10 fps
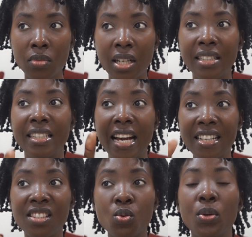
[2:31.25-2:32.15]

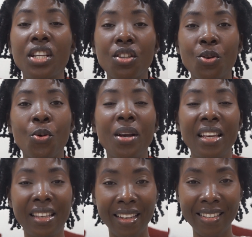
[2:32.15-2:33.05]
yes, we know
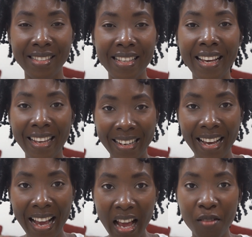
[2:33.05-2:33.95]
he is in
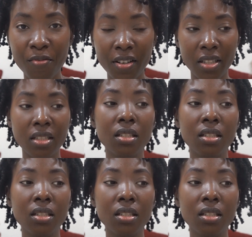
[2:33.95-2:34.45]
heaven,